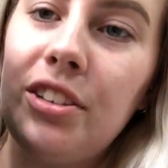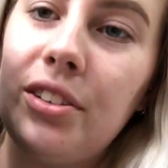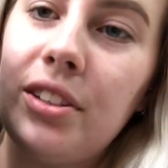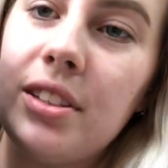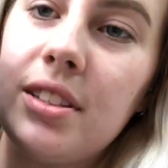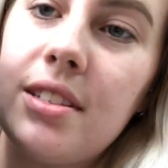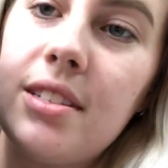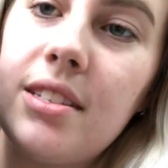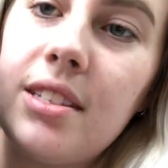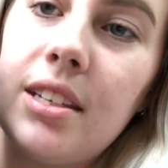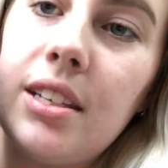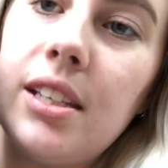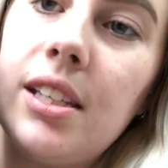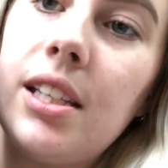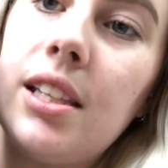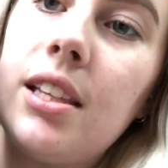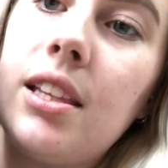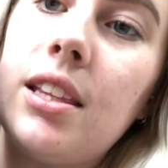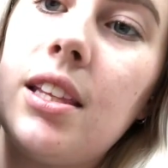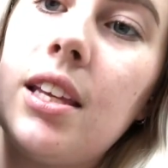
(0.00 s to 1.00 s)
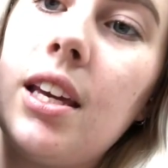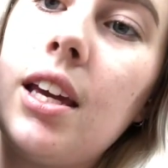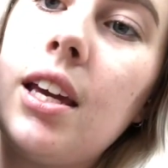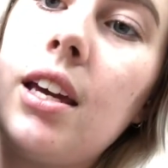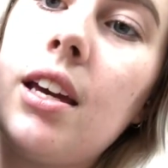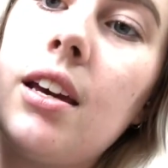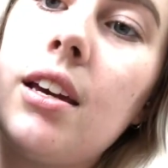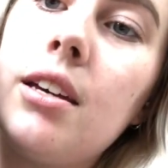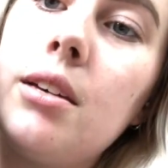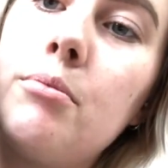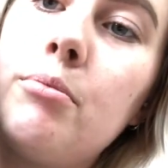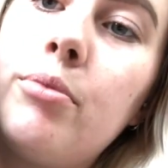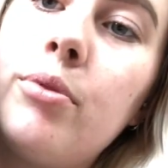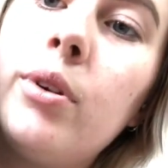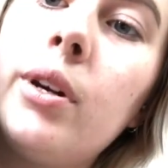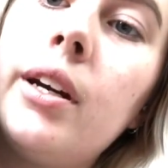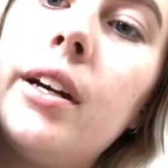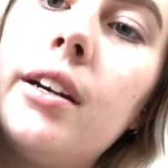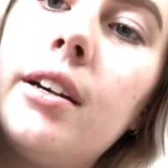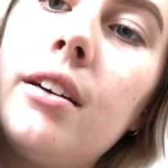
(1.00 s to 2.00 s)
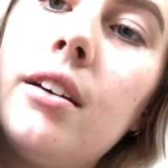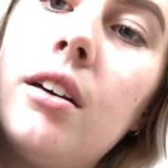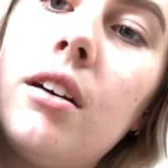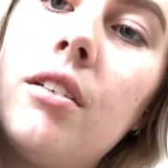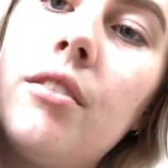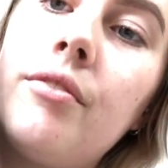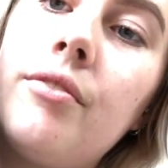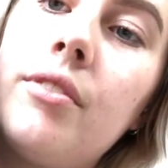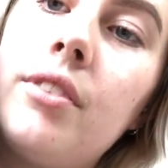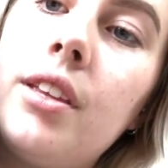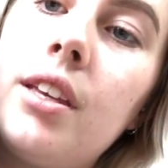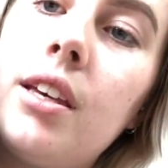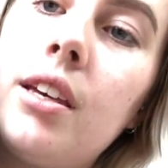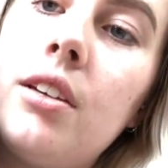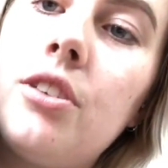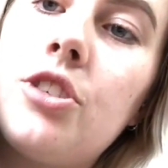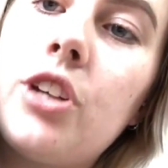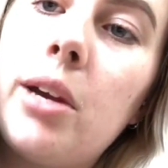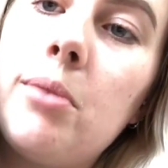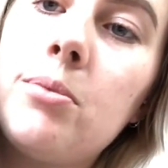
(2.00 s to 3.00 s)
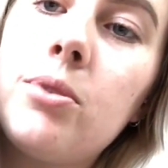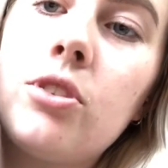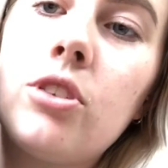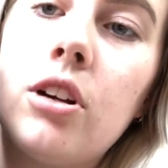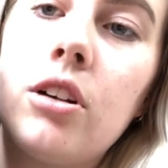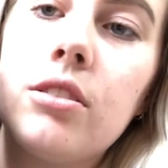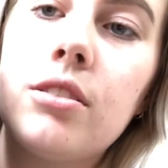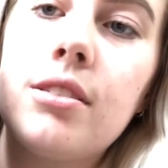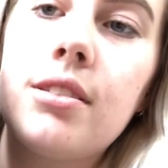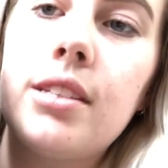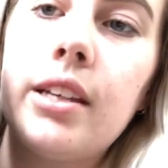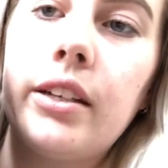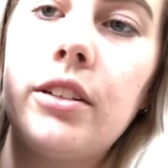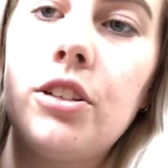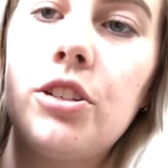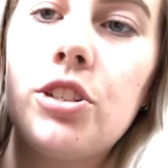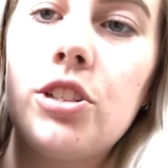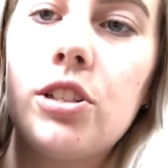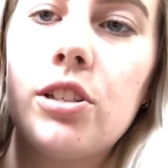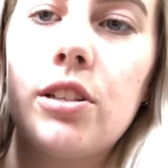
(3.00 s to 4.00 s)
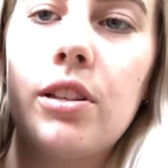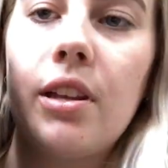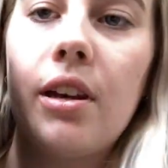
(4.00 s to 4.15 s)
You can see the imprint of the James Charles signature